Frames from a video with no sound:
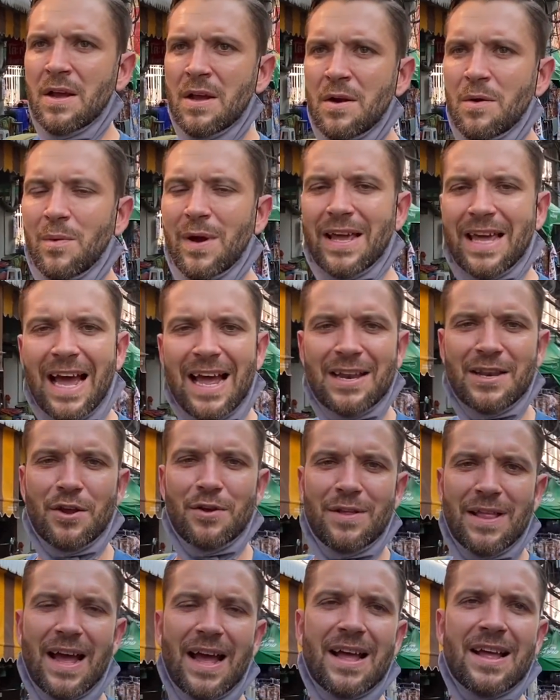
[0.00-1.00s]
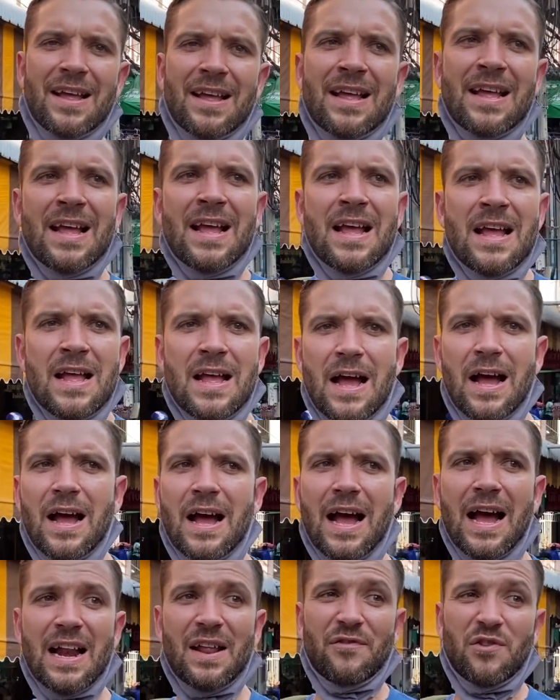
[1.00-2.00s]
We can do that.
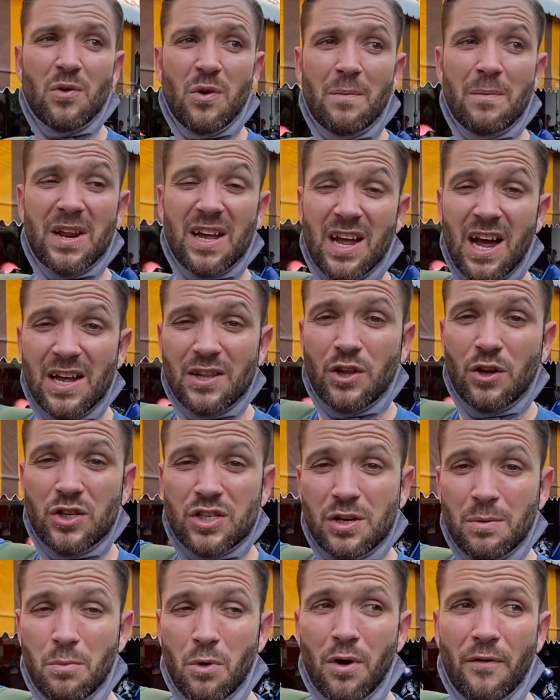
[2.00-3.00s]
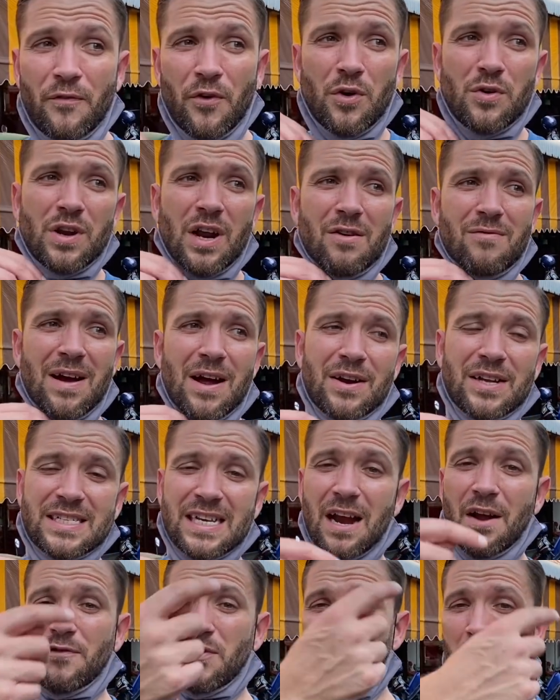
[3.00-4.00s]
And if you want me to go and do some more food around this
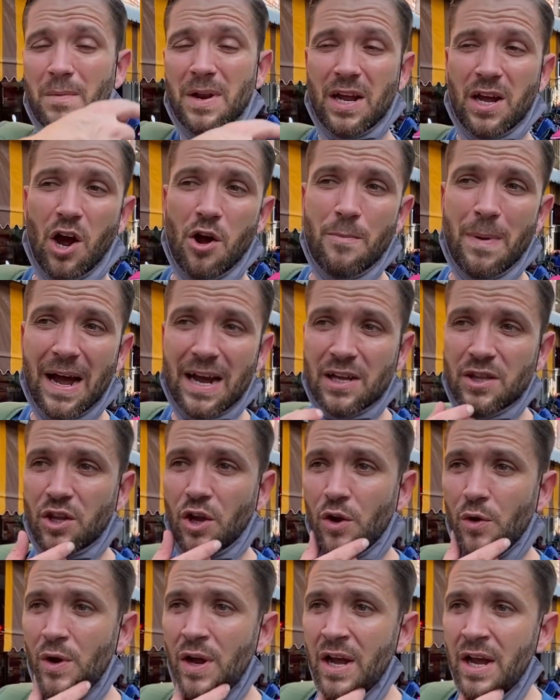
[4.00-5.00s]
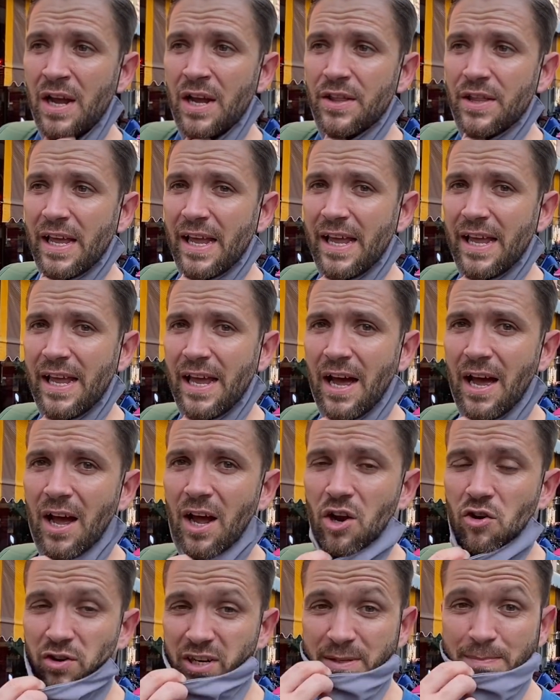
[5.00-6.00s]
area, if you want me to go back and do the
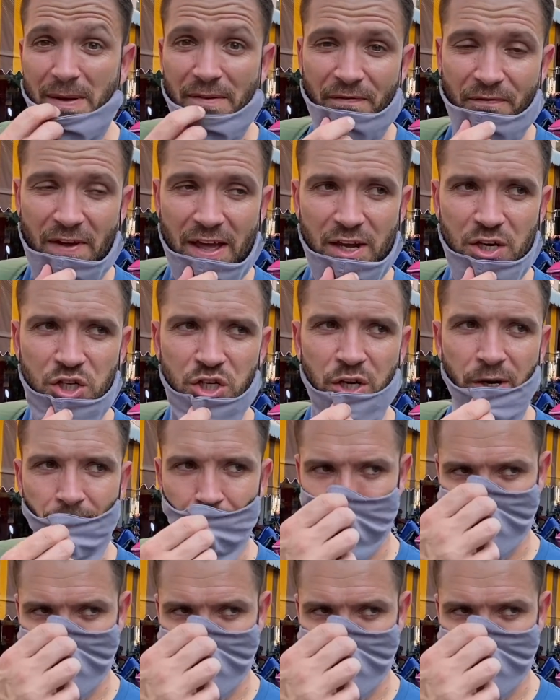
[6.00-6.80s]
crispy fish,